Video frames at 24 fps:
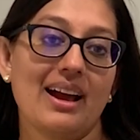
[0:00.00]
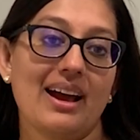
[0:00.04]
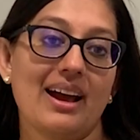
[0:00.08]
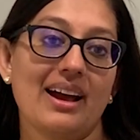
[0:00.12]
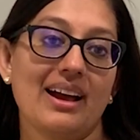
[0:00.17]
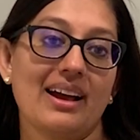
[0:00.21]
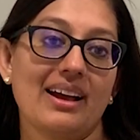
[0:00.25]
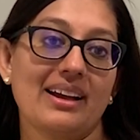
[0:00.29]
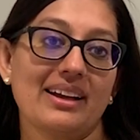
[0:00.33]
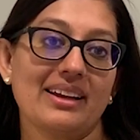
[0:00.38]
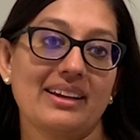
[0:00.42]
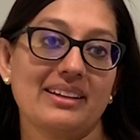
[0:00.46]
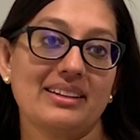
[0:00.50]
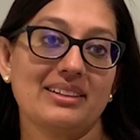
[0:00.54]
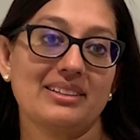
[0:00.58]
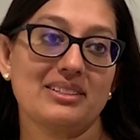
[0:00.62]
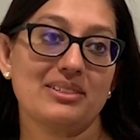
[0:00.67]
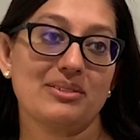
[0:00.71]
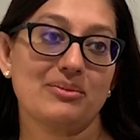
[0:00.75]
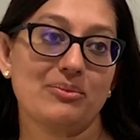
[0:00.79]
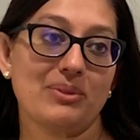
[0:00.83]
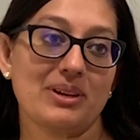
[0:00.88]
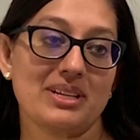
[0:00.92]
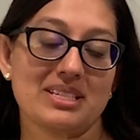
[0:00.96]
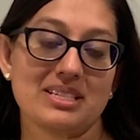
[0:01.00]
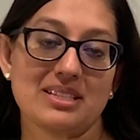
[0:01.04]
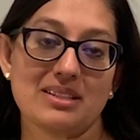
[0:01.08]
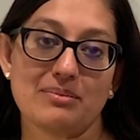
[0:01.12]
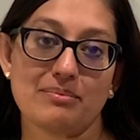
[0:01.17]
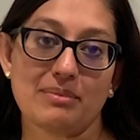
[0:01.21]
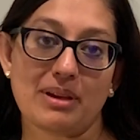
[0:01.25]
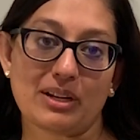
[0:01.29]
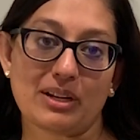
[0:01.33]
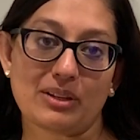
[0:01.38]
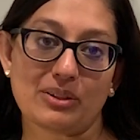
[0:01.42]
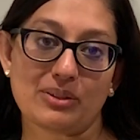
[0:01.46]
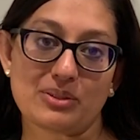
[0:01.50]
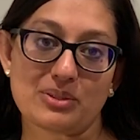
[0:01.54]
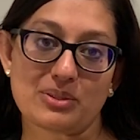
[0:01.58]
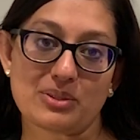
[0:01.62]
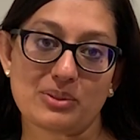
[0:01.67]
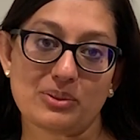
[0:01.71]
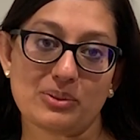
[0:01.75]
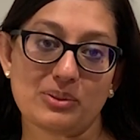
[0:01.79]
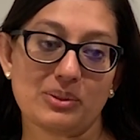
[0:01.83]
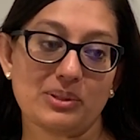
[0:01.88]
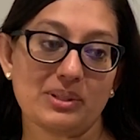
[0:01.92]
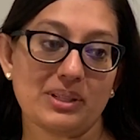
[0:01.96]
I went to medical
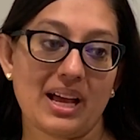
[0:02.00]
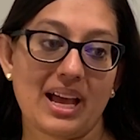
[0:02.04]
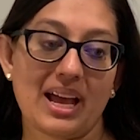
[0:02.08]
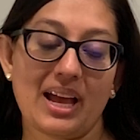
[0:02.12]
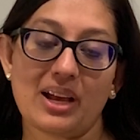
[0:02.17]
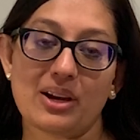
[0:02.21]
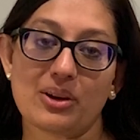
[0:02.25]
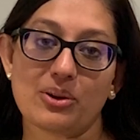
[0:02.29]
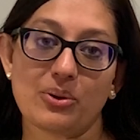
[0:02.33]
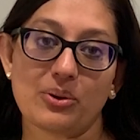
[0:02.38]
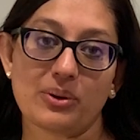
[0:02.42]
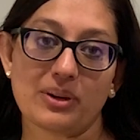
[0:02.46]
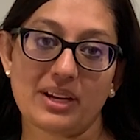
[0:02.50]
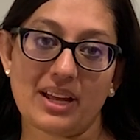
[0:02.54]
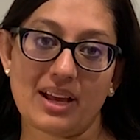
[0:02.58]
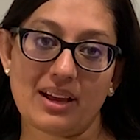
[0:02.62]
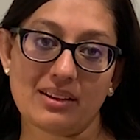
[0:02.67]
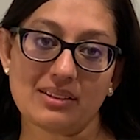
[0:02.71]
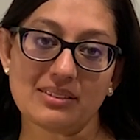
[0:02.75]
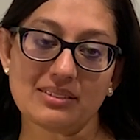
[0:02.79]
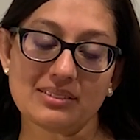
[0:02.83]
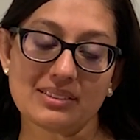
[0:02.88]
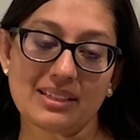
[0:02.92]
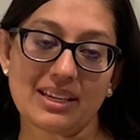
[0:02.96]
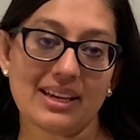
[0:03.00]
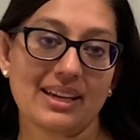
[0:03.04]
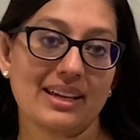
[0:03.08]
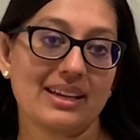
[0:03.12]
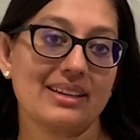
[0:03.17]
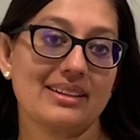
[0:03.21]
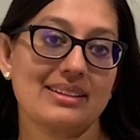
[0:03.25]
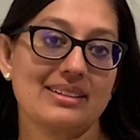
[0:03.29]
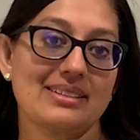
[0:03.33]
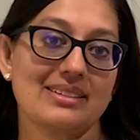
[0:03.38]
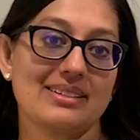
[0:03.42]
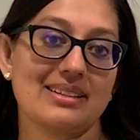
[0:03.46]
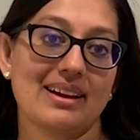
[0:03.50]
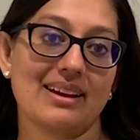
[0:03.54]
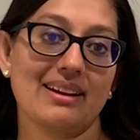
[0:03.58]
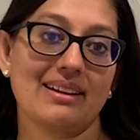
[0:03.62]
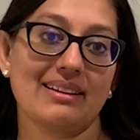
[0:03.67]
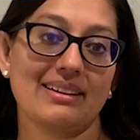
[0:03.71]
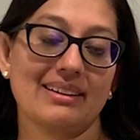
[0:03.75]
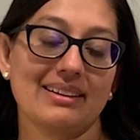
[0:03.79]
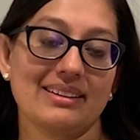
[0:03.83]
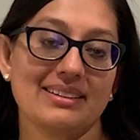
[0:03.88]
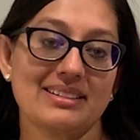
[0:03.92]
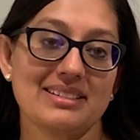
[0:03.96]
school at Cornell, and
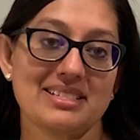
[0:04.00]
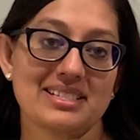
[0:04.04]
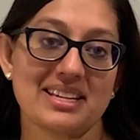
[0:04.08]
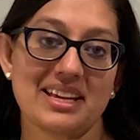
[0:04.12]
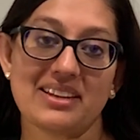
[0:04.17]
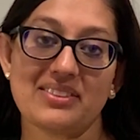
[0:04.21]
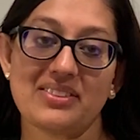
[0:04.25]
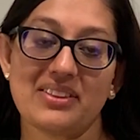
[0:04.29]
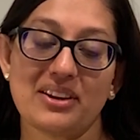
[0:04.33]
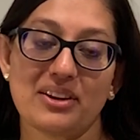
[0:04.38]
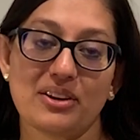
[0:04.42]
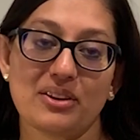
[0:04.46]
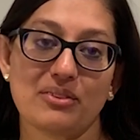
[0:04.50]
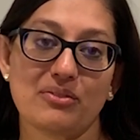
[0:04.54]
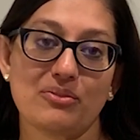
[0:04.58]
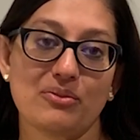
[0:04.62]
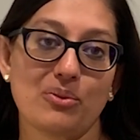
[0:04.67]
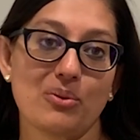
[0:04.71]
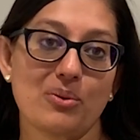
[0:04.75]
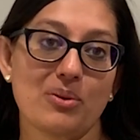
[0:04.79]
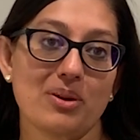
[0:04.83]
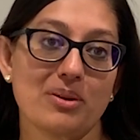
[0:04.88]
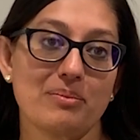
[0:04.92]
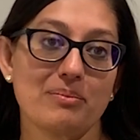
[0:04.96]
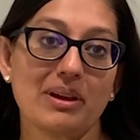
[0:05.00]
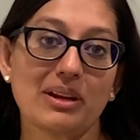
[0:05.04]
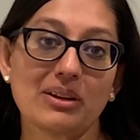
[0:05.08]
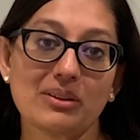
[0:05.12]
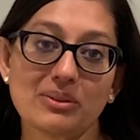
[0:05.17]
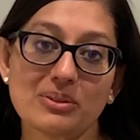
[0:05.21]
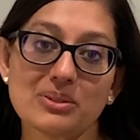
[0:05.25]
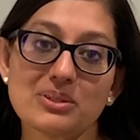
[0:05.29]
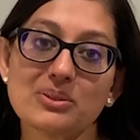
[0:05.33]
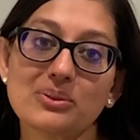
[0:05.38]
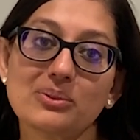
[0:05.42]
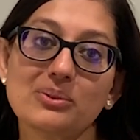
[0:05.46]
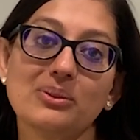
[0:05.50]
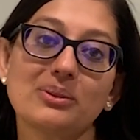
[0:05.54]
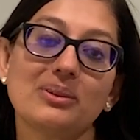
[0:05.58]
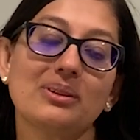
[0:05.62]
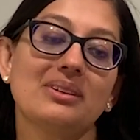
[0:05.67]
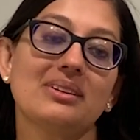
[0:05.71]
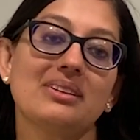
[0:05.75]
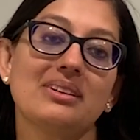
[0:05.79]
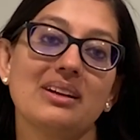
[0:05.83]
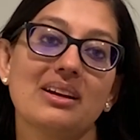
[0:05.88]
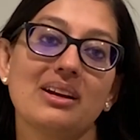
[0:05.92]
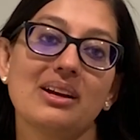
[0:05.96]
I stayed there for medical
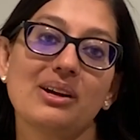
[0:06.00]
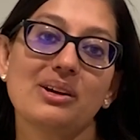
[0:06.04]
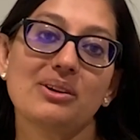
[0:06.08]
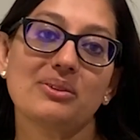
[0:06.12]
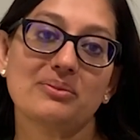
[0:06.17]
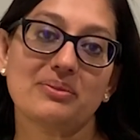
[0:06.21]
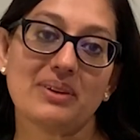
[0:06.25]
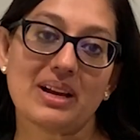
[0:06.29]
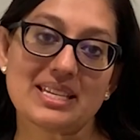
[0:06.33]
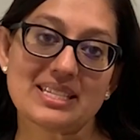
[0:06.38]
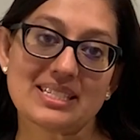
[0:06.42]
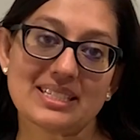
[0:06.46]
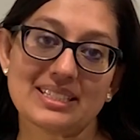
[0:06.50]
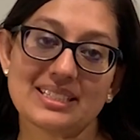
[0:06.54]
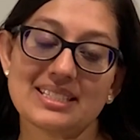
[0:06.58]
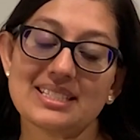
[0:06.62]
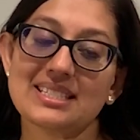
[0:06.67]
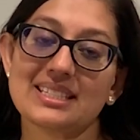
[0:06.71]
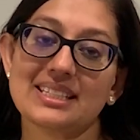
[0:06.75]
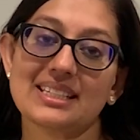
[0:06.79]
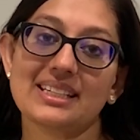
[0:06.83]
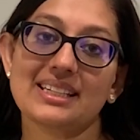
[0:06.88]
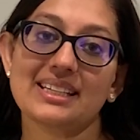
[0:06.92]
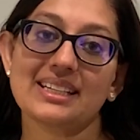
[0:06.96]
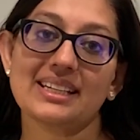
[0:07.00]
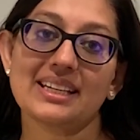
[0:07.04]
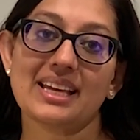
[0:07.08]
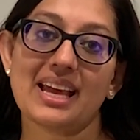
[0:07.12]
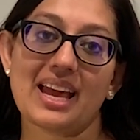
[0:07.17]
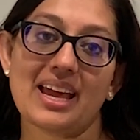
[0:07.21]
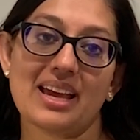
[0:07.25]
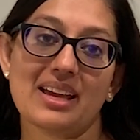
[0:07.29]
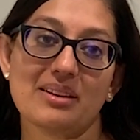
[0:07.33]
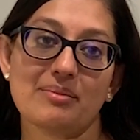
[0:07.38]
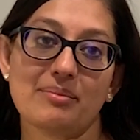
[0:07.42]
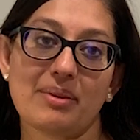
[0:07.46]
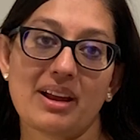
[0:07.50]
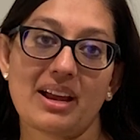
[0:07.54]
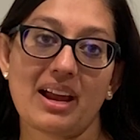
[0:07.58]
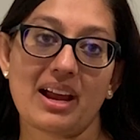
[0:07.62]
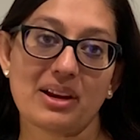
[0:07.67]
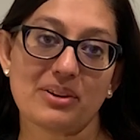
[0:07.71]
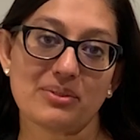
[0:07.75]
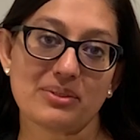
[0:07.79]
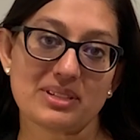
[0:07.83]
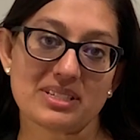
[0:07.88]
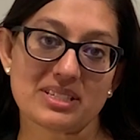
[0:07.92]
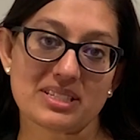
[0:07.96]
school, residency, and my
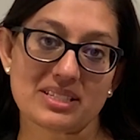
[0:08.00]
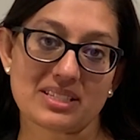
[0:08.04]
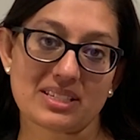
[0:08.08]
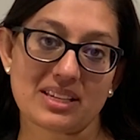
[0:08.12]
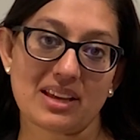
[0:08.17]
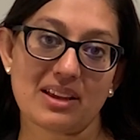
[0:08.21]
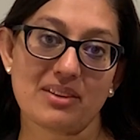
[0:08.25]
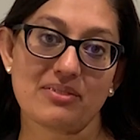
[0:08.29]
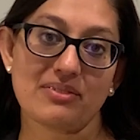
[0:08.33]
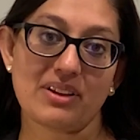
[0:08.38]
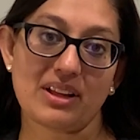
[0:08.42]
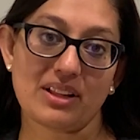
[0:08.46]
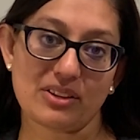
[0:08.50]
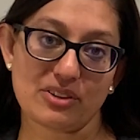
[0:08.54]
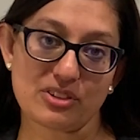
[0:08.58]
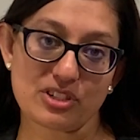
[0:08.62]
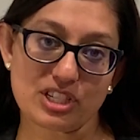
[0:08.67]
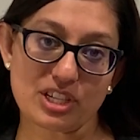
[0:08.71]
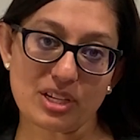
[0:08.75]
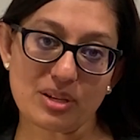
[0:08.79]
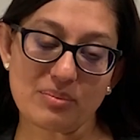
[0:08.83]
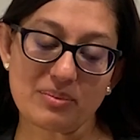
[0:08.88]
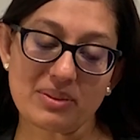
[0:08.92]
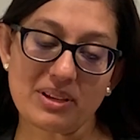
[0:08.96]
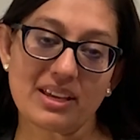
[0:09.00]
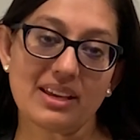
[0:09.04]
high-risk fellowship.